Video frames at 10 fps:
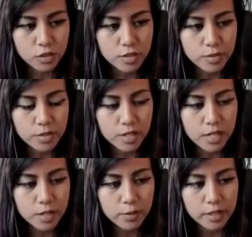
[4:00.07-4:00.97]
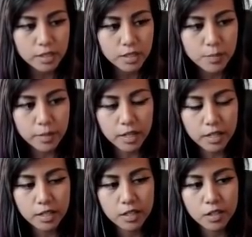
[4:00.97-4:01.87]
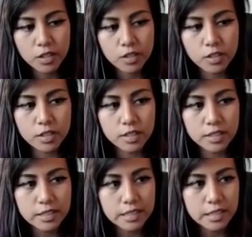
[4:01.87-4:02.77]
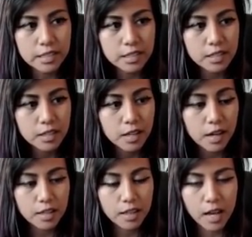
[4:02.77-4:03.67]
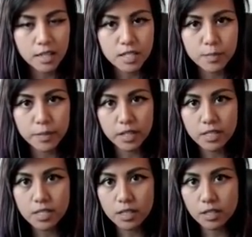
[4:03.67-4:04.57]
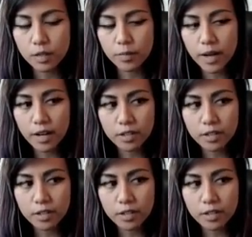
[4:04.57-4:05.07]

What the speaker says: I could just use it anyways, but you're gonna need a last space in your